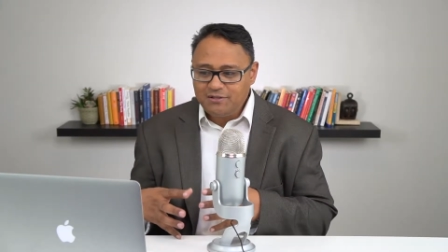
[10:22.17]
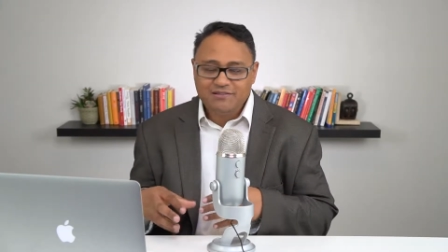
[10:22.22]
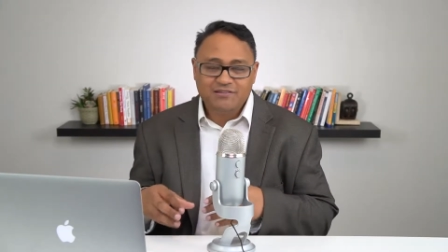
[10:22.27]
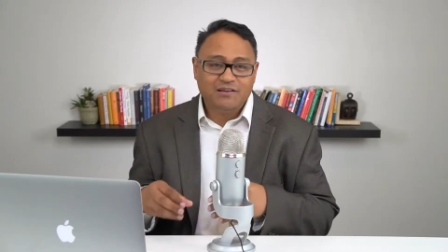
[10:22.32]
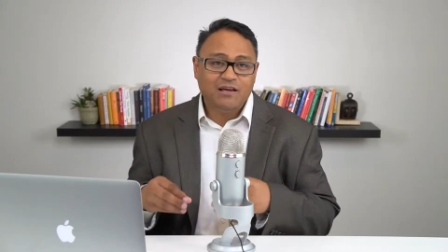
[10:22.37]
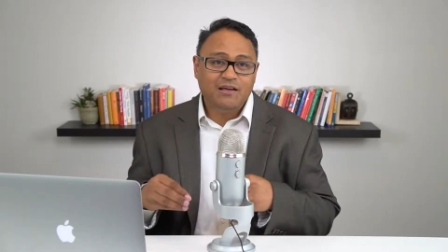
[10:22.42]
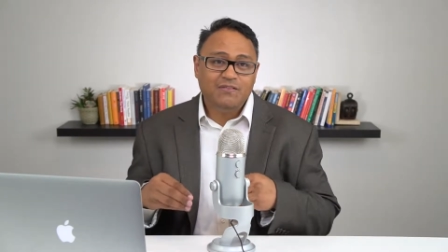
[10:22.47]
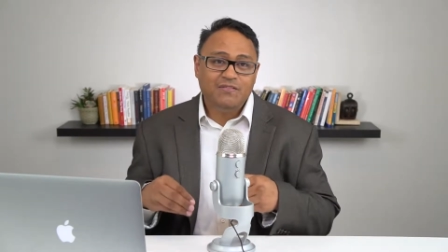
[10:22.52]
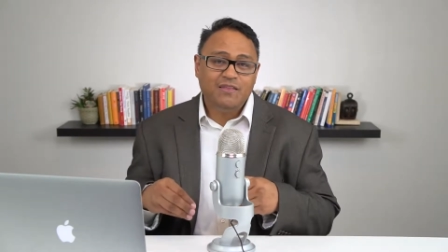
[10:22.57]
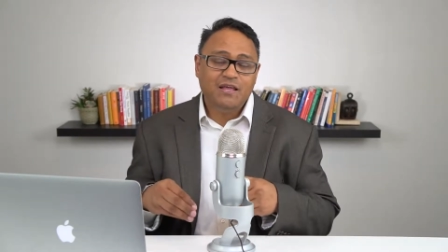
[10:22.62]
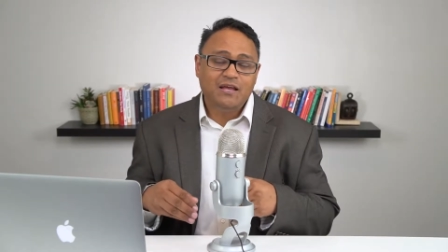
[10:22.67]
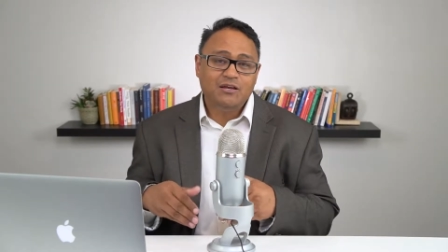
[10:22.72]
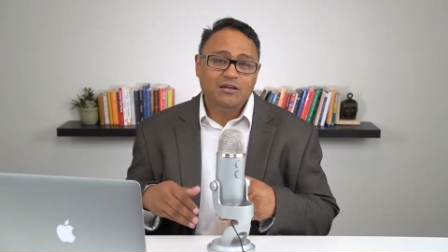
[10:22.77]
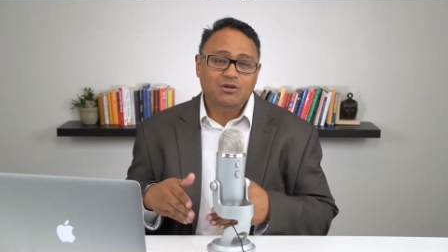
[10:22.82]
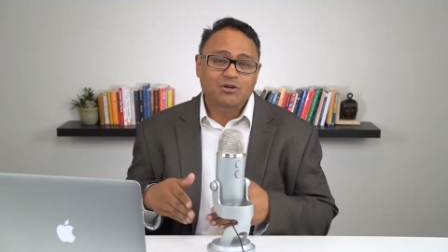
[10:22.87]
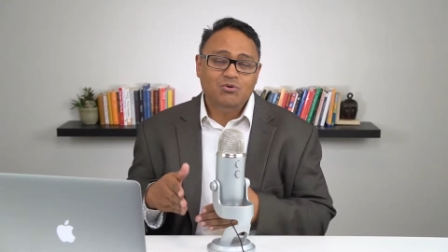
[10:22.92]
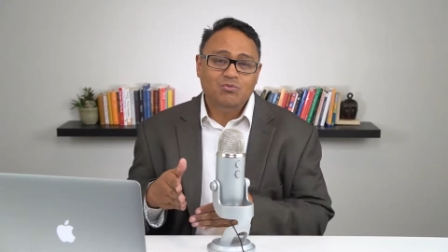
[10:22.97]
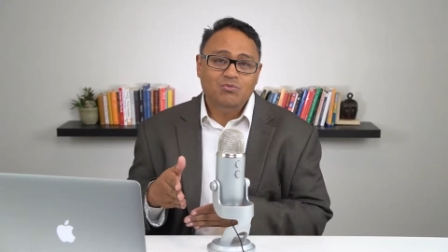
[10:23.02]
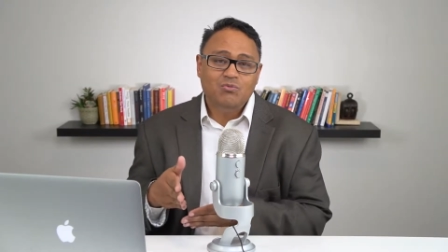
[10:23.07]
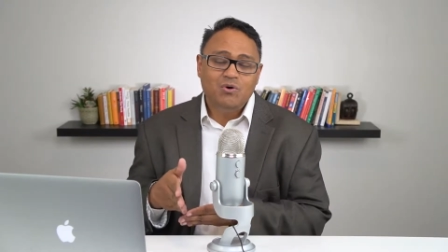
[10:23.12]
and then you
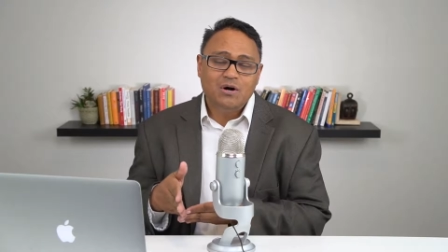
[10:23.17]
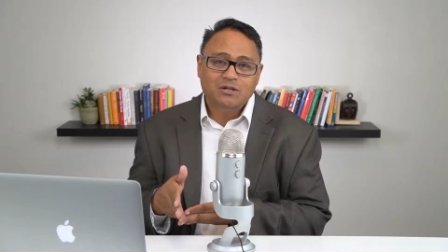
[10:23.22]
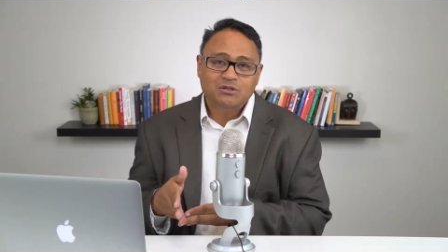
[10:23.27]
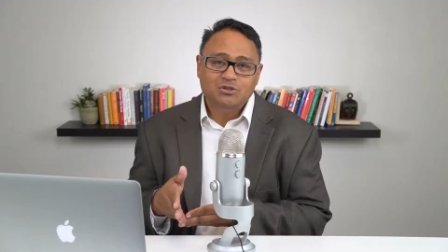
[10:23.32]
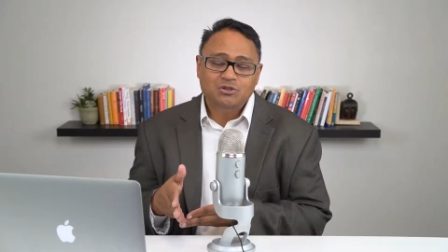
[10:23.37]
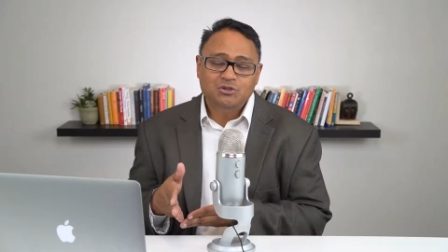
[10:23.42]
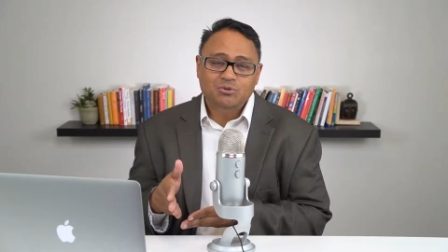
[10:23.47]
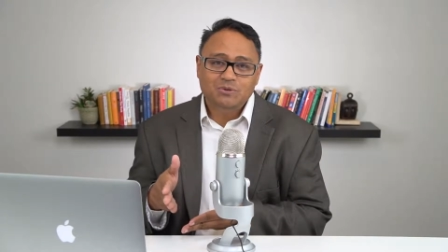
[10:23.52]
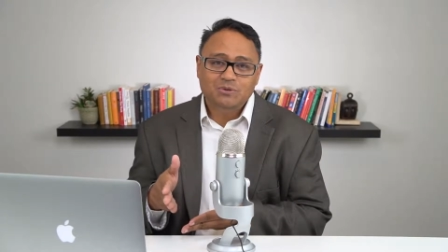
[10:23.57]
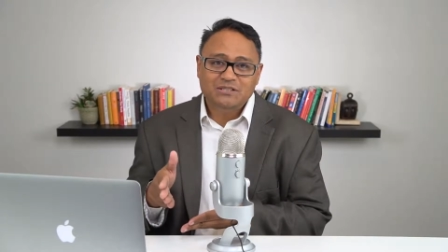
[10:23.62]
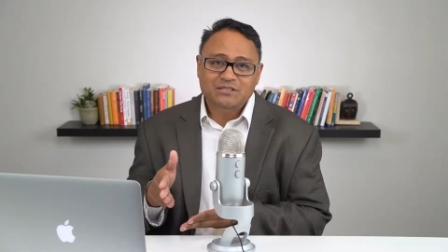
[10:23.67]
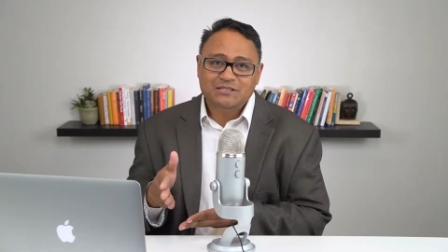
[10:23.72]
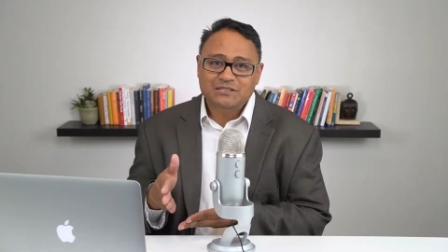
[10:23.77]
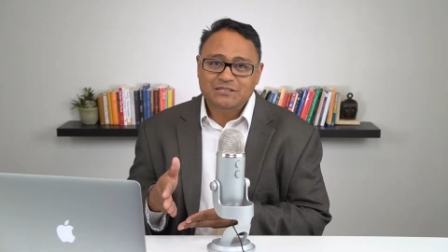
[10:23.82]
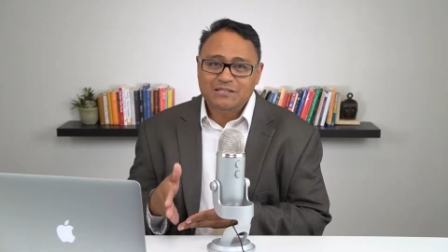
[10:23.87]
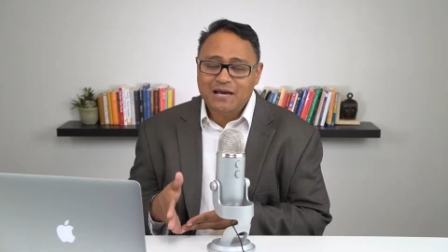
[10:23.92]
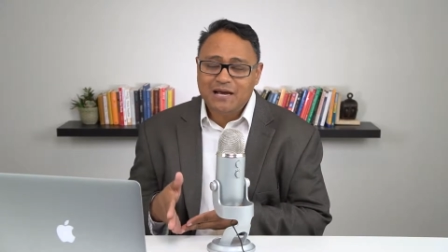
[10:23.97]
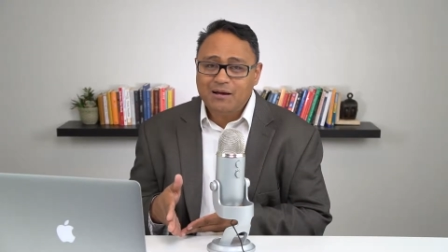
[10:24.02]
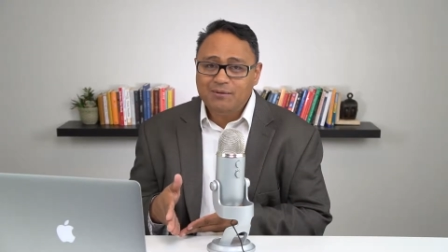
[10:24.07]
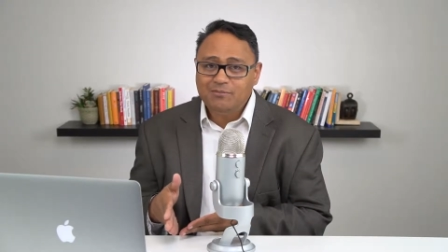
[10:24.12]
want to
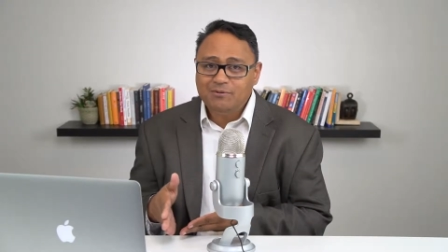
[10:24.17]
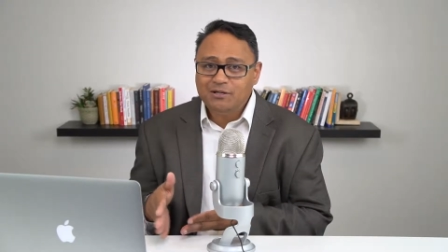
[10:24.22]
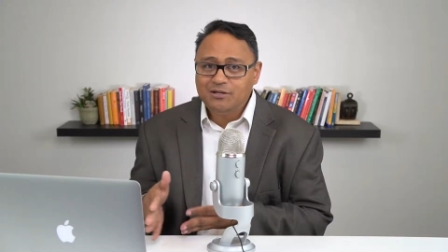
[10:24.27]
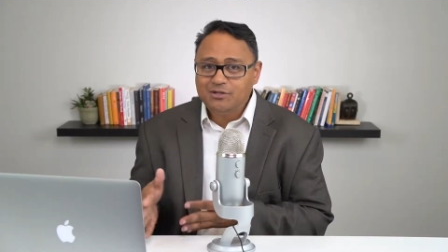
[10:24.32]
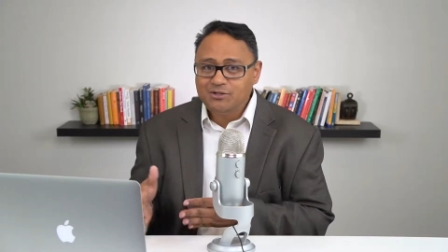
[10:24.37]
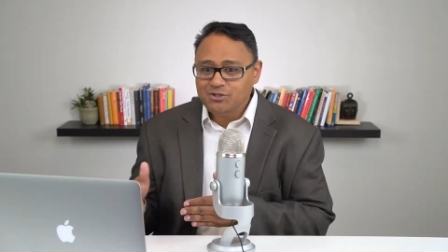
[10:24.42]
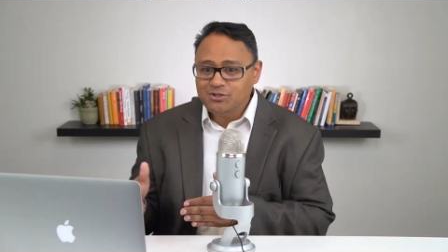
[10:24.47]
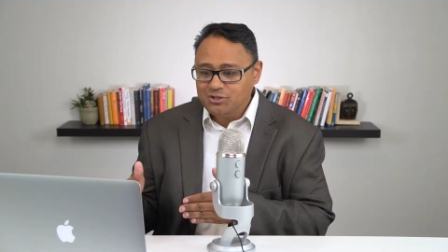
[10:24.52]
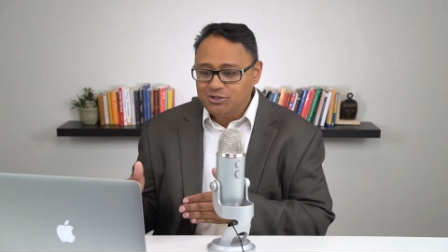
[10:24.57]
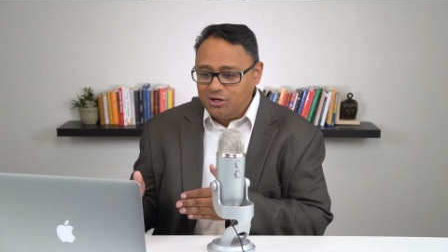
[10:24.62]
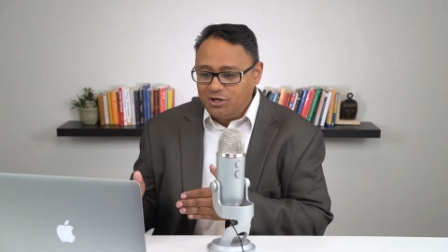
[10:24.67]
establish